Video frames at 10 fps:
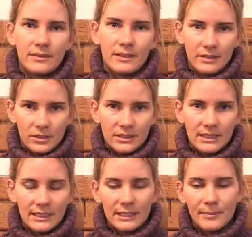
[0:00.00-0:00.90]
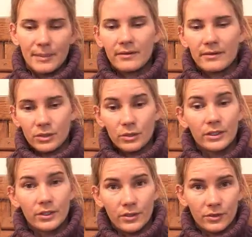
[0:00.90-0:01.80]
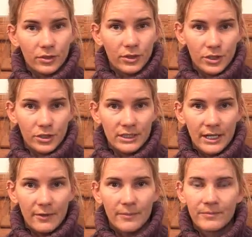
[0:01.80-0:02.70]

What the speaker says: and just sending them out and doing it on a larger scale.